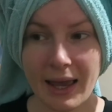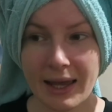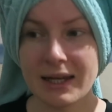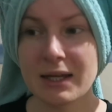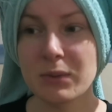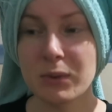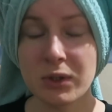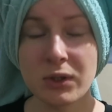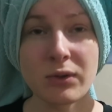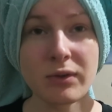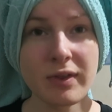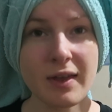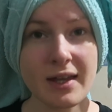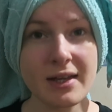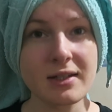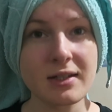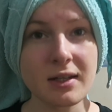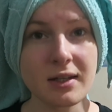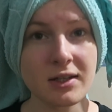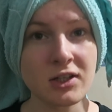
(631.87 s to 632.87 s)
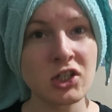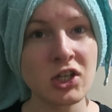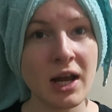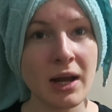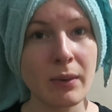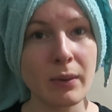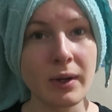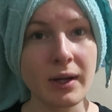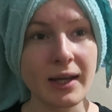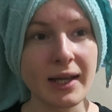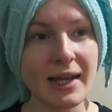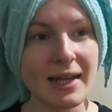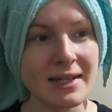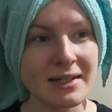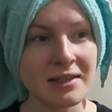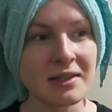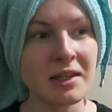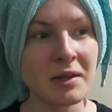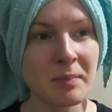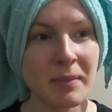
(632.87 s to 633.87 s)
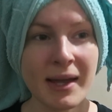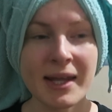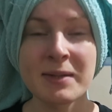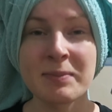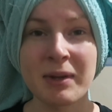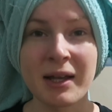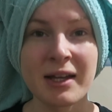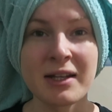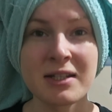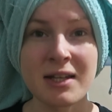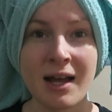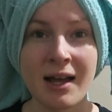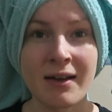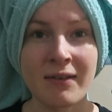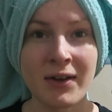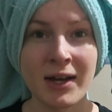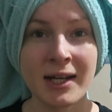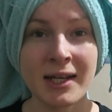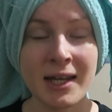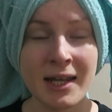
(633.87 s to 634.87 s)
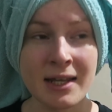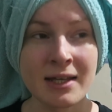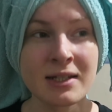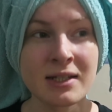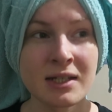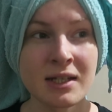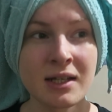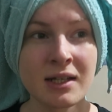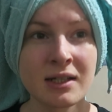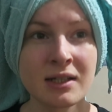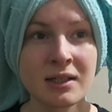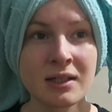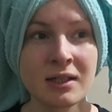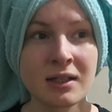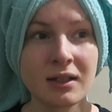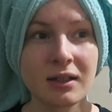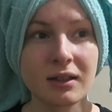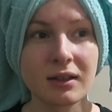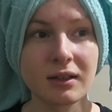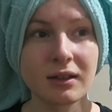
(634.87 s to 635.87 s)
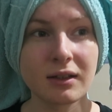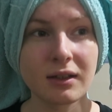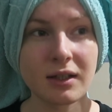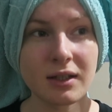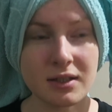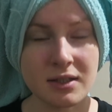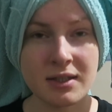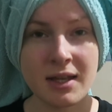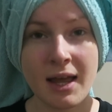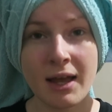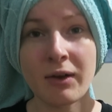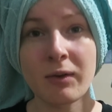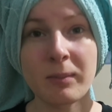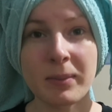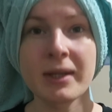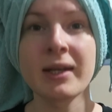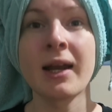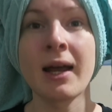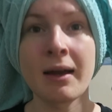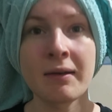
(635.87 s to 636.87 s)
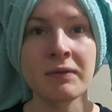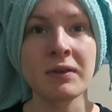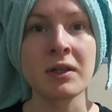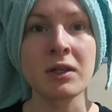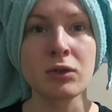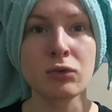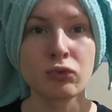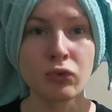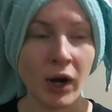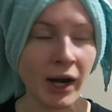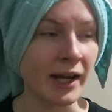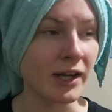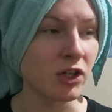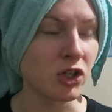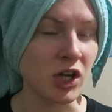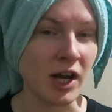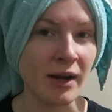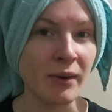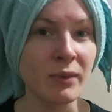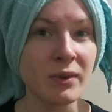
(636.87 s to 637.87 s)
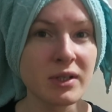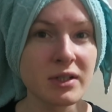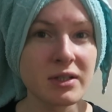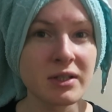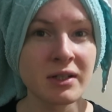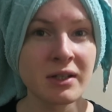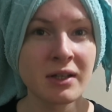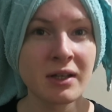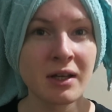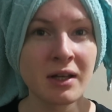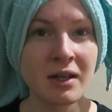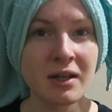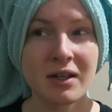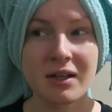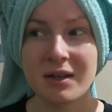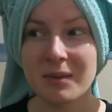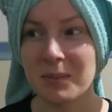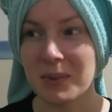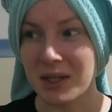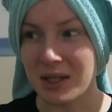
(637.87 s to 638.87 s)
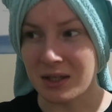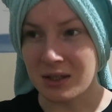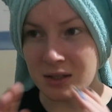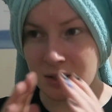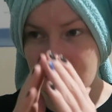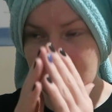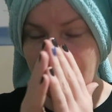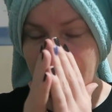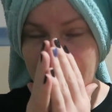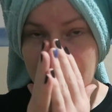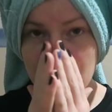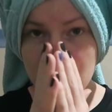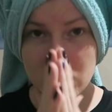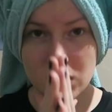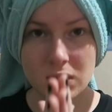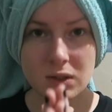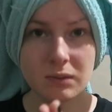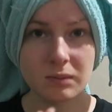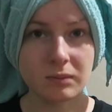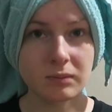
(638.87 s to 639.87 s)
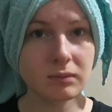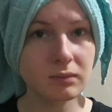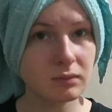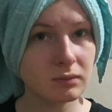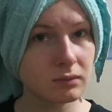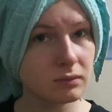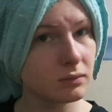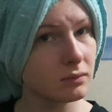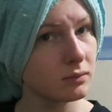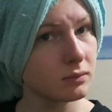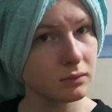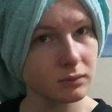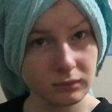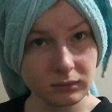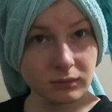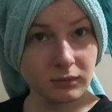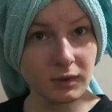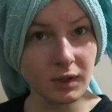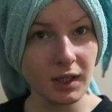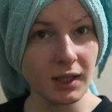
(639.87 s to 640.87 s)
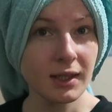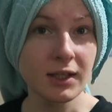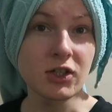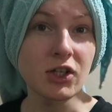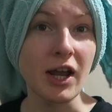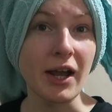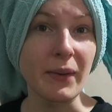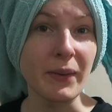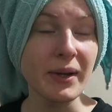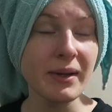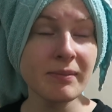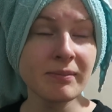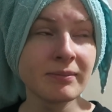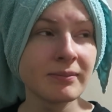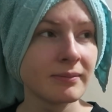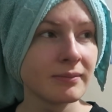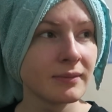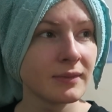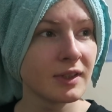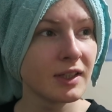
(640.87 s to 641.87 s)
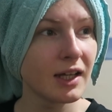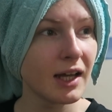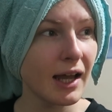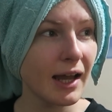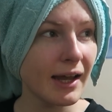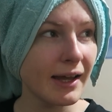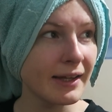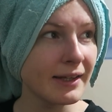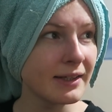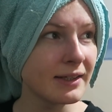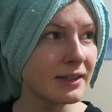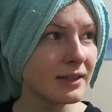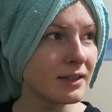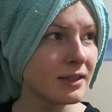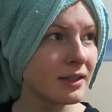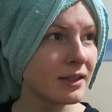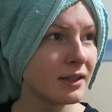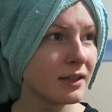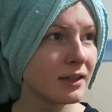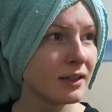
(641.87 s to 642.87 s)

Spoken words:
Anyone who thinks that the shower isn't the best place to have ideas has not been having the right showers, because I was in the shower and